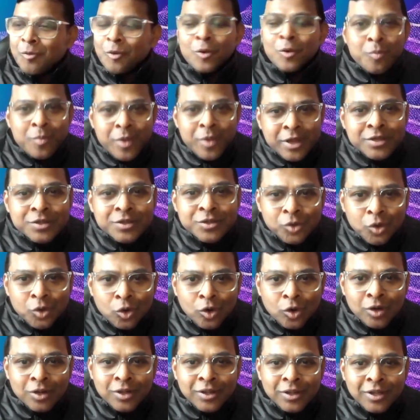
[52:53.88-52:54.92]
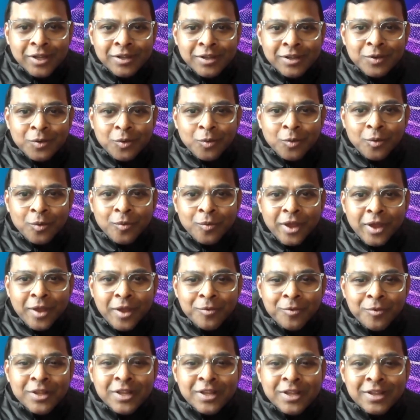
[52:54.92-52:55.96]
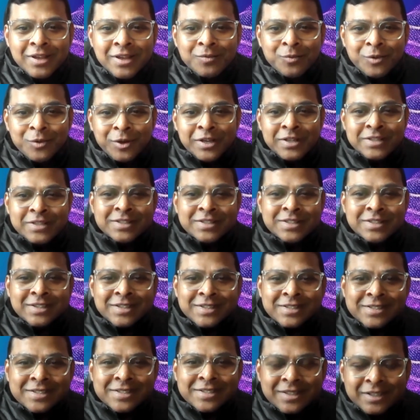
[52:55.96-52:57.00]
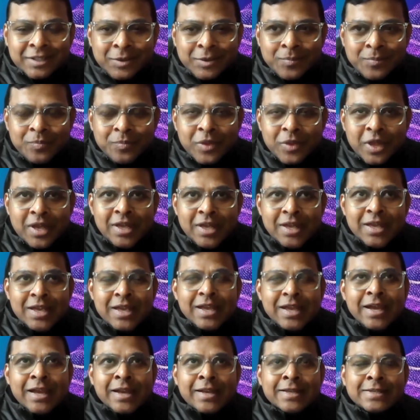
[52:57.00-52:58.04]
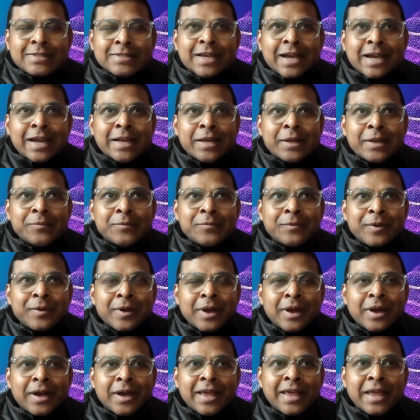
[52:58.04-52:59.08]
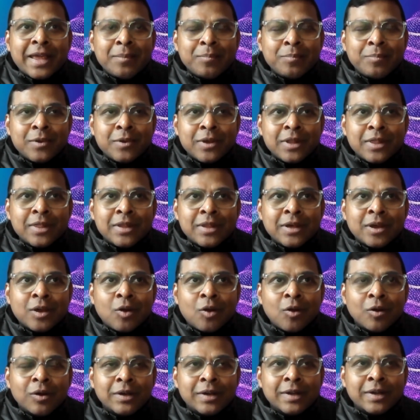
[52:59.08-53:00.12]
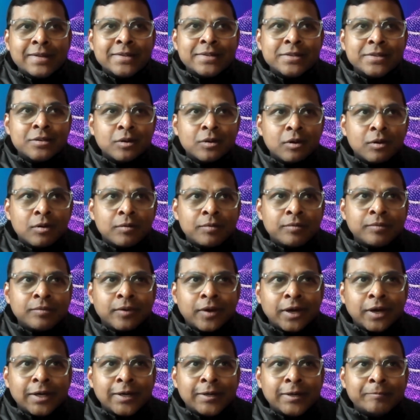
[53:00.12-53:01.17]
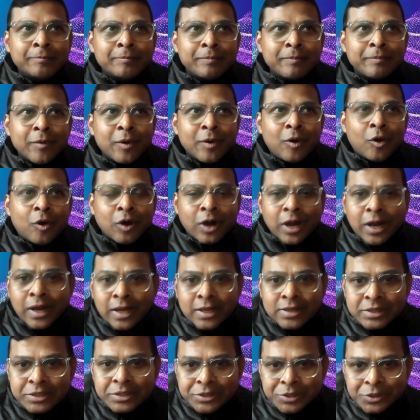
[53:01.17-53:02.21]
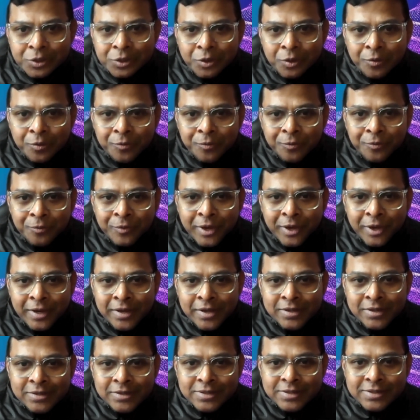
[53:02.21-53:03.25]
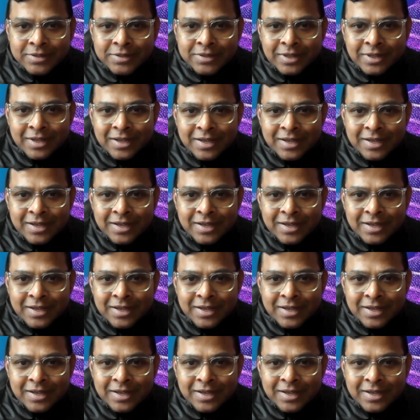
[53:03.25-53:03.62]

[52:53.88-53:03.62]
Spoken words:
want to make sure that everything that we discussed, it is kind of kept in the context of organization of various